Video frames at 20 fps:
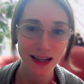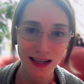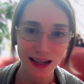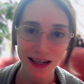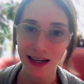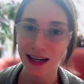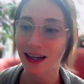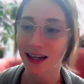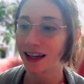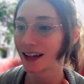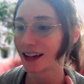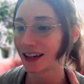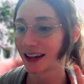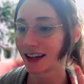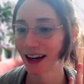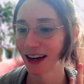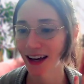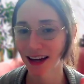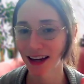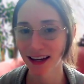eating
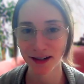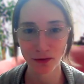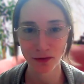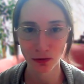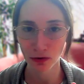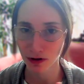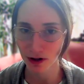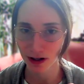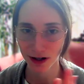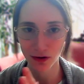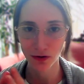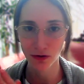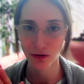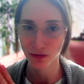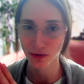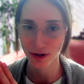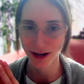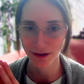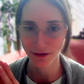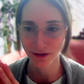and work or
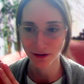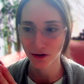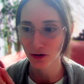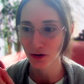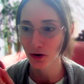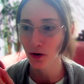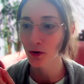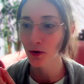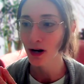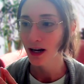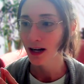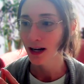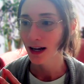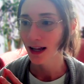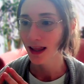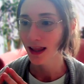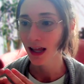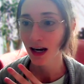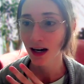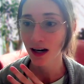whatever. So
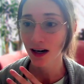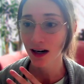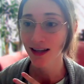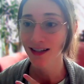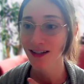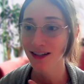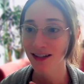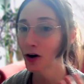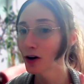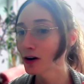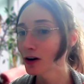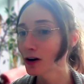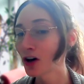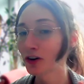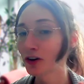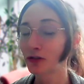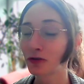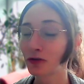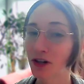there is not a lot of